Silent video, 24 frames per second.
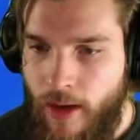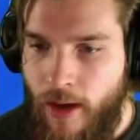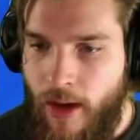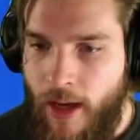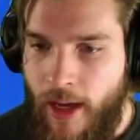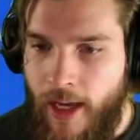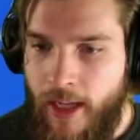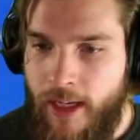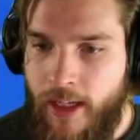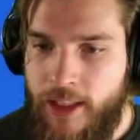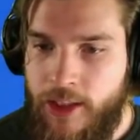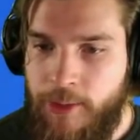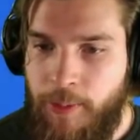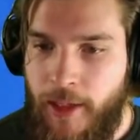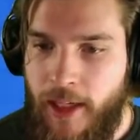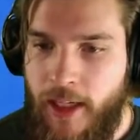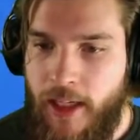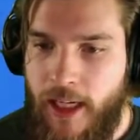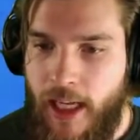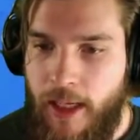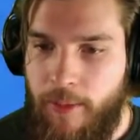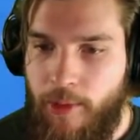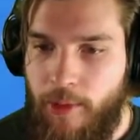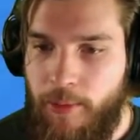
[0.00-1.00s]
And it's been
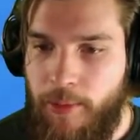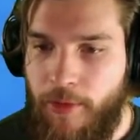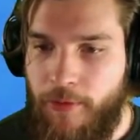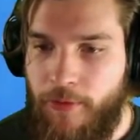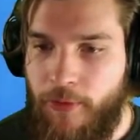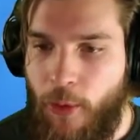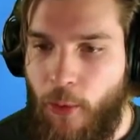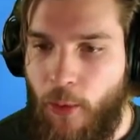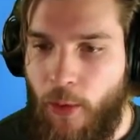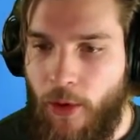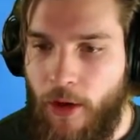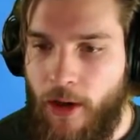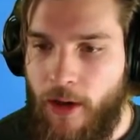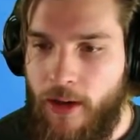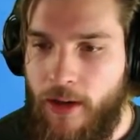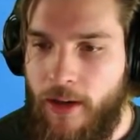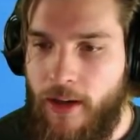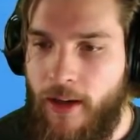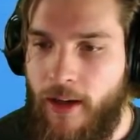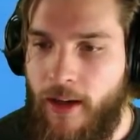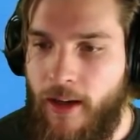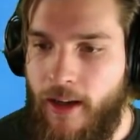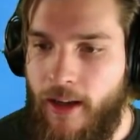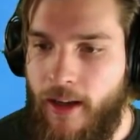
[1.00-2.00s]
enabled before,
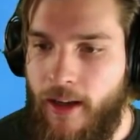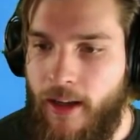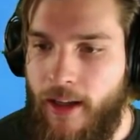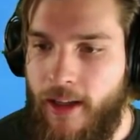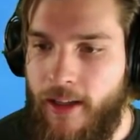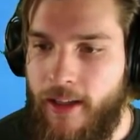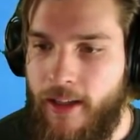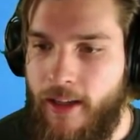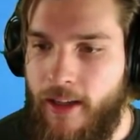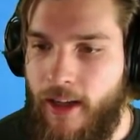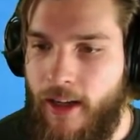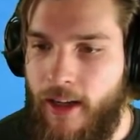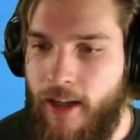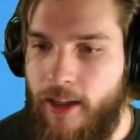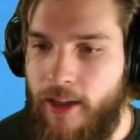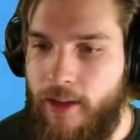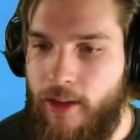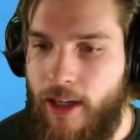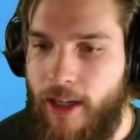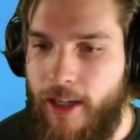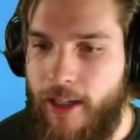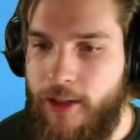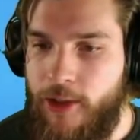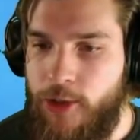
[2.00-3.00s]
and
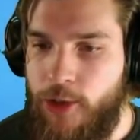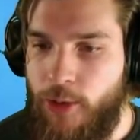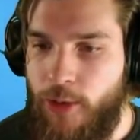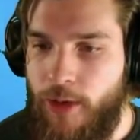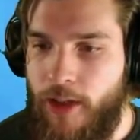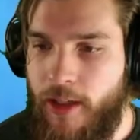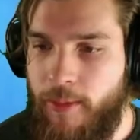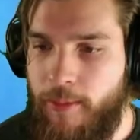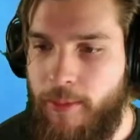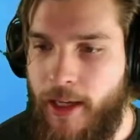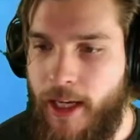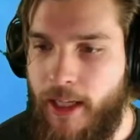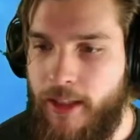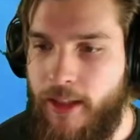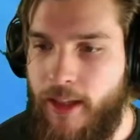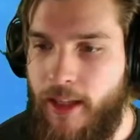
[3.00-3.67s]
I enjoyed it back.